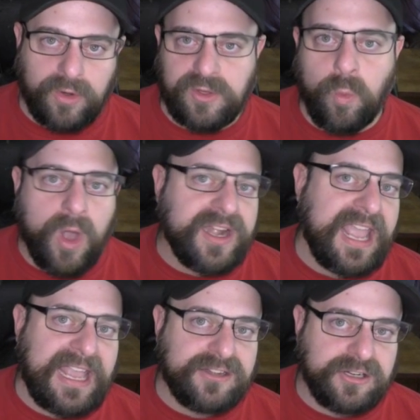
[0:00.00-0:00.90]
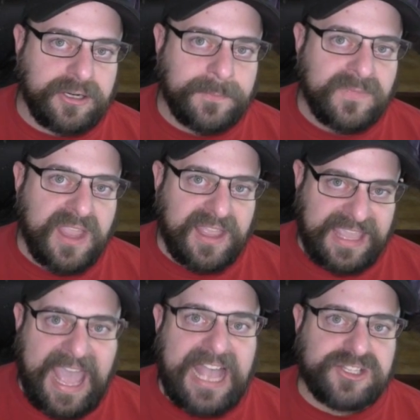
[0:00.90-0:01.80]
or the 1-hander
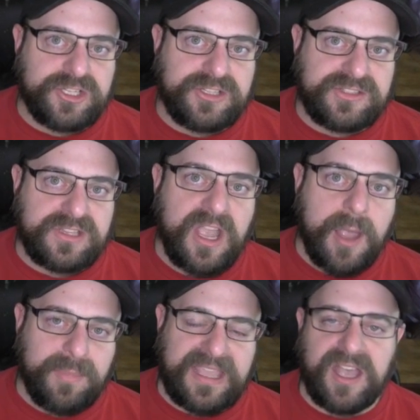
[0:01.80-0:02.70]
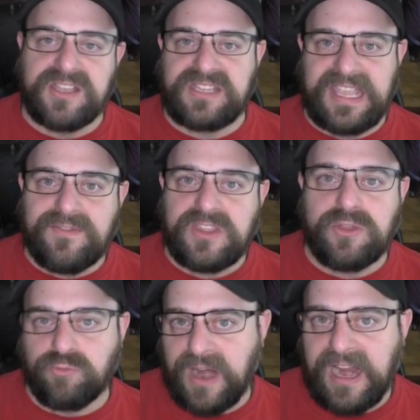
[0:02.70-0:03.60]
caches, because
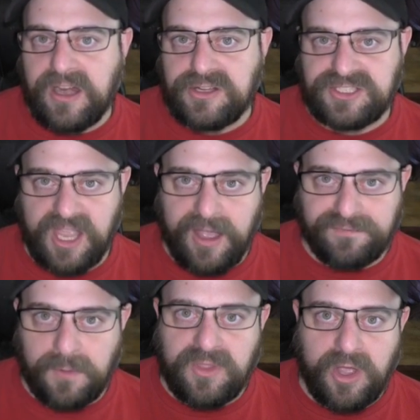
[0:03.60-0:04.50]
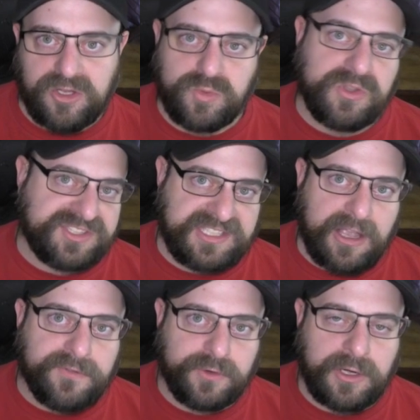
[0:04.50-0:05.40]
even the rares from those will
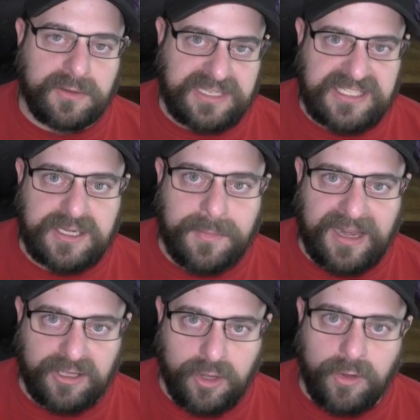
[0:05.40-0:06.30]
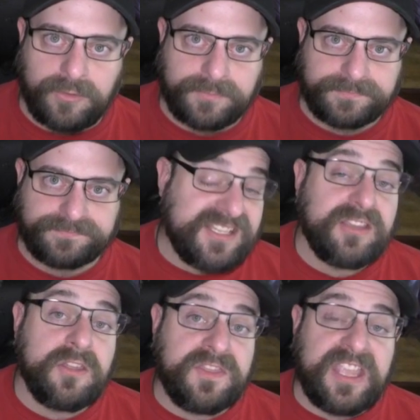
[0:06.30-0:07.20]
sell for a decent amount of gold.
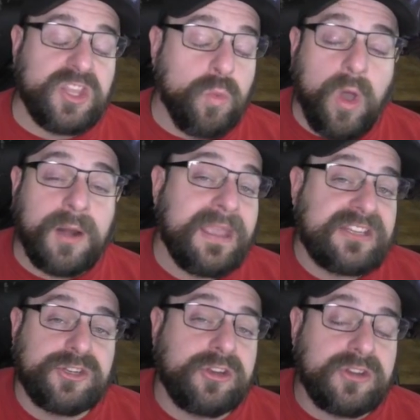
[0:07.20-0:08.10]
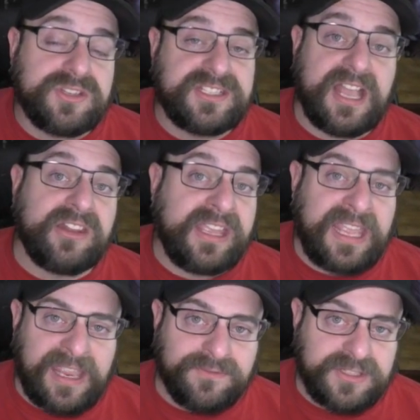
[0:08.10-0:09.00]
That's the other thing. You want to make sure you're
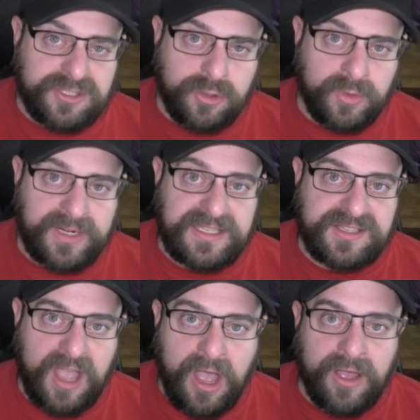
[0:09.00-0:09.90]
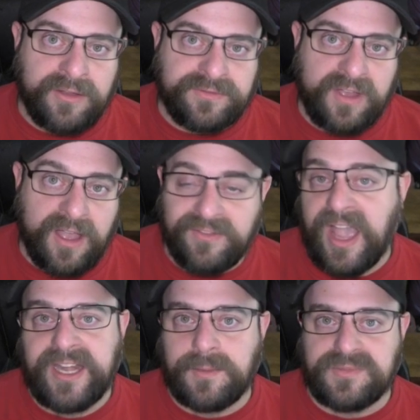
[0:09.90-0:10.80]
selling inventories of
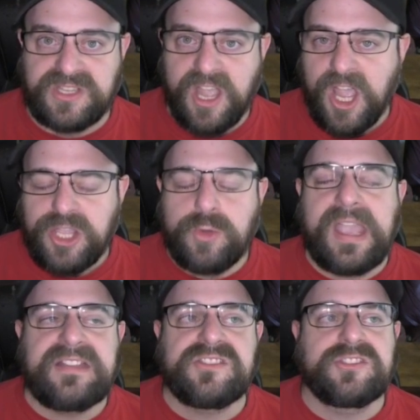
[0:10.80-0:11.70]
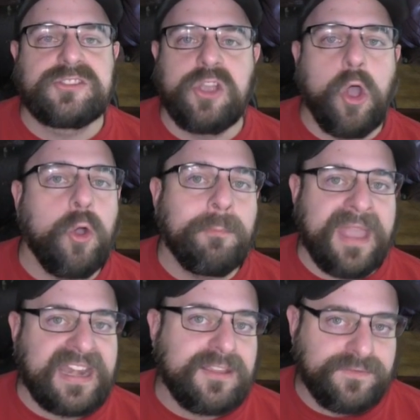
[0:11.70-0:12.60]
items. You get so
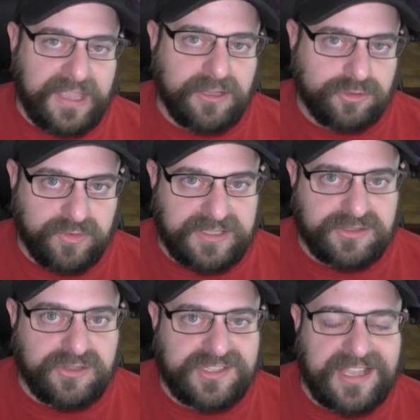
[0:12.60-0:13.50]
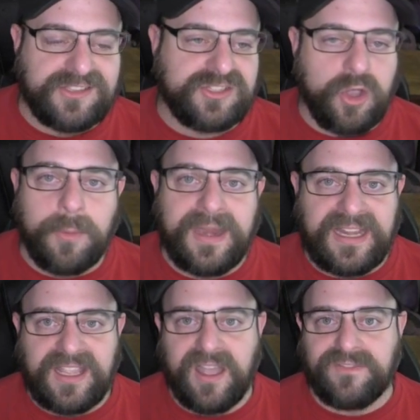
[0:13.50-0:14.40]
many veiled crystals and so
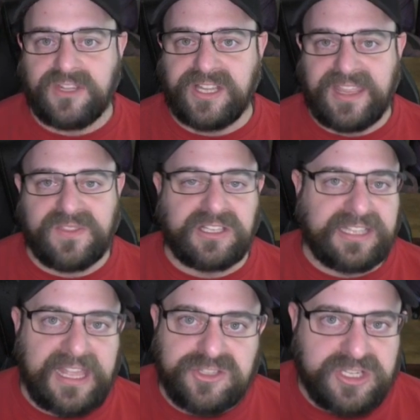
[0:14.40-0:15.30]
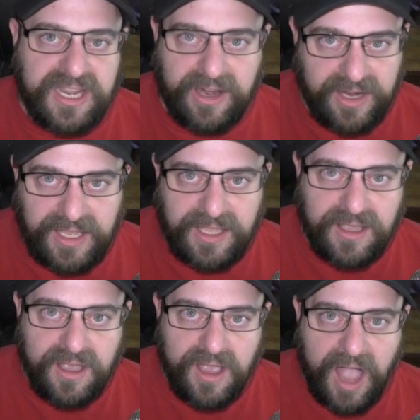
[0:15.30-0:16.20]
many of the
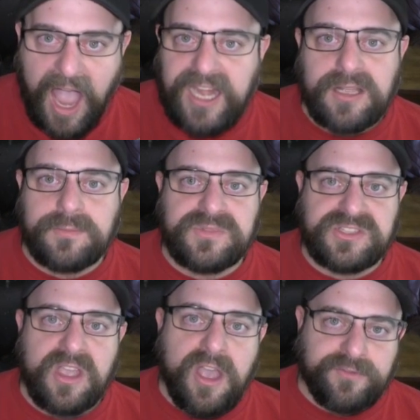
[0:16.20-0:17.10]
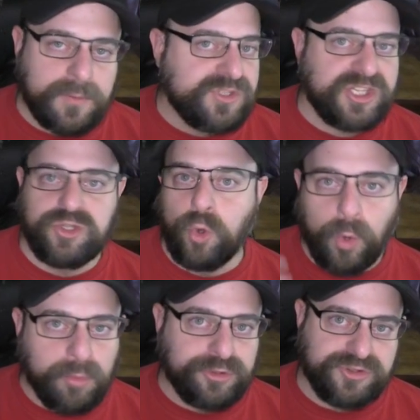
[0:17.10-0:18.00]
legendary items from just
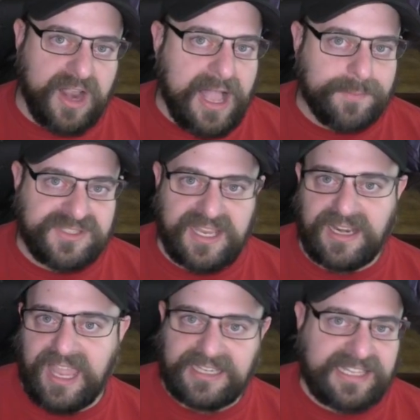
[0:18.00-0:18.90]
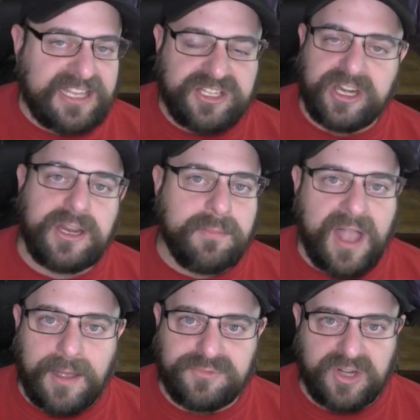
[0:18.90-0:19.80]
normal drops and like
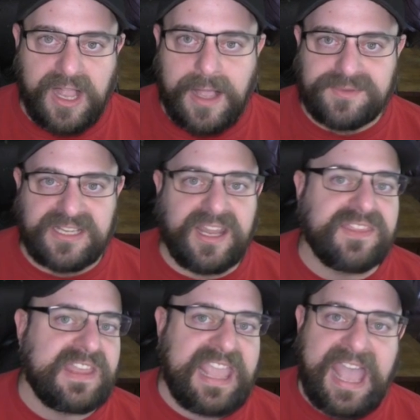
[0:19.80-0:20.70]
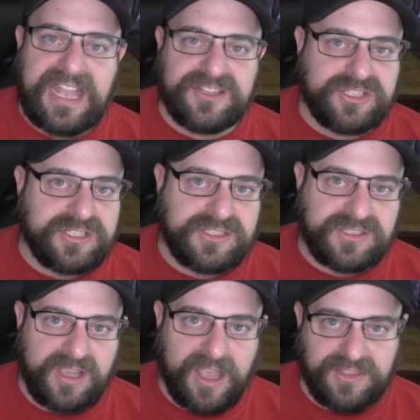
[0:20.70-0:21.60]
legendary mob drops and like the
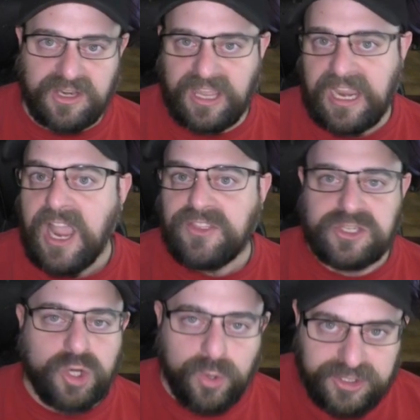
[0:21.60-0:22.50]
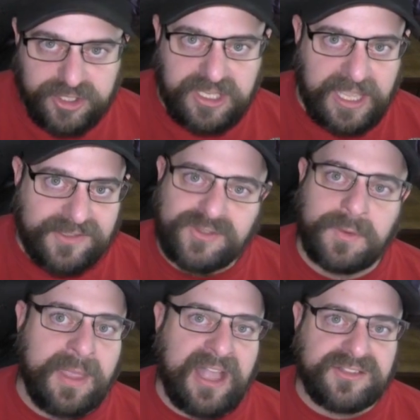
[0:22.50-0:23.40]
catches, the tortured gifts
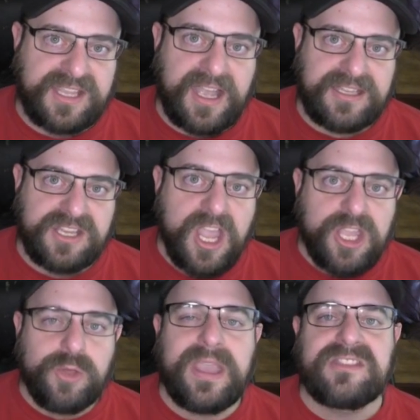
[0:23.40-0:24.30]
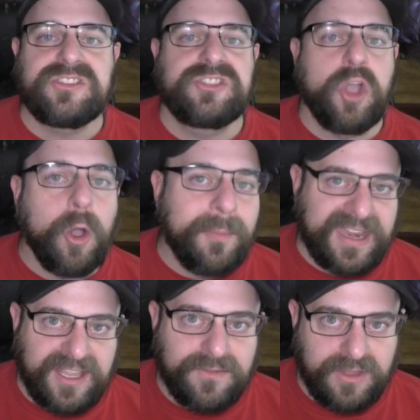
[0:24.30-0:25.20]
from Helltides. You get so
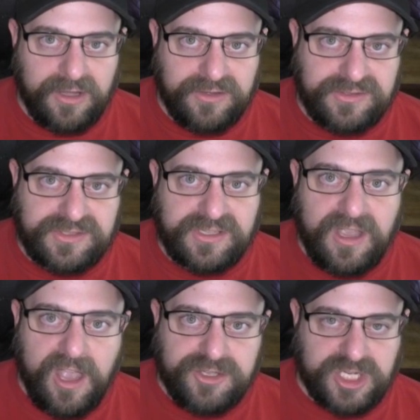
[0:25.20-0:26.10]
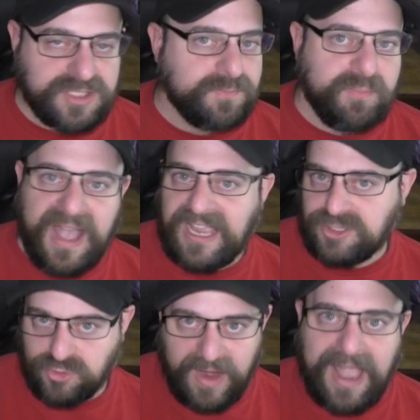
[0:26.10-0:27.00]
many of those just
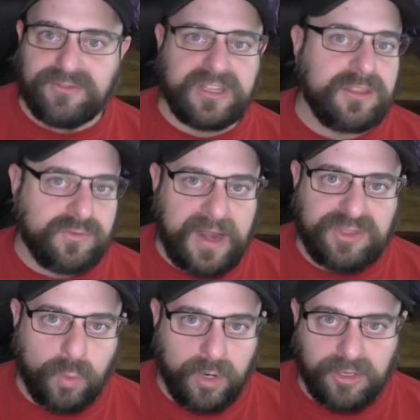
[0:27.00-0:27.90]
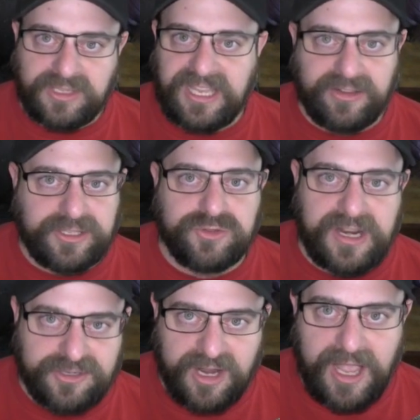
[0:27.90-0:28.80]
by traveling throughout the world, killing
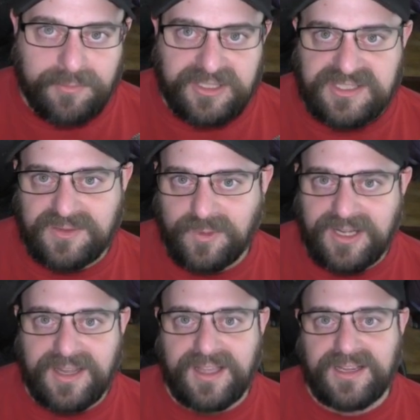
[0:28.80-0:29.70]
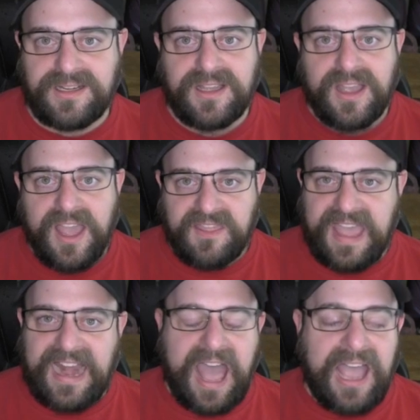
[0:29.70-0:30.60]
treasure goblins and whatnot,
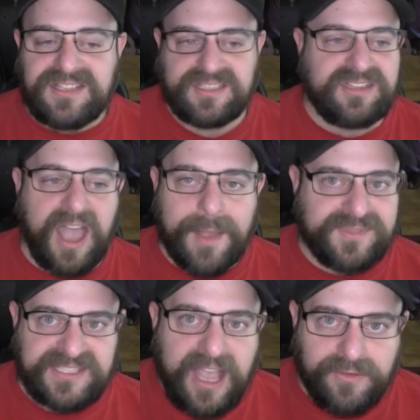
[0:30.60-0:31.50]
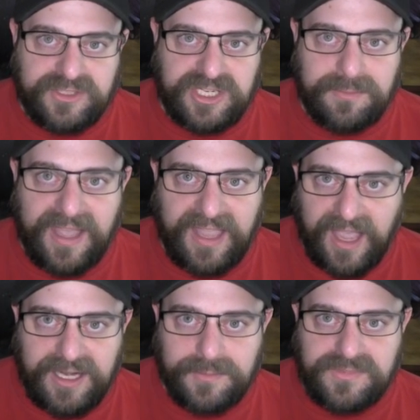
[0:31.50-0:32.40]
that I stopped salvaging
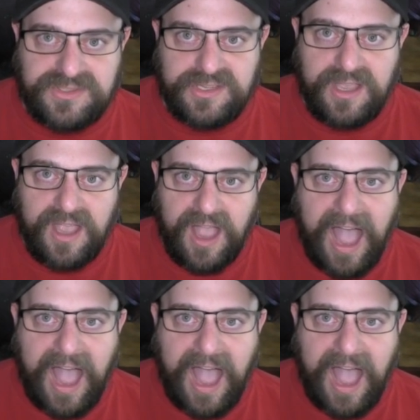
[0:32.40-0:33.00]
my items.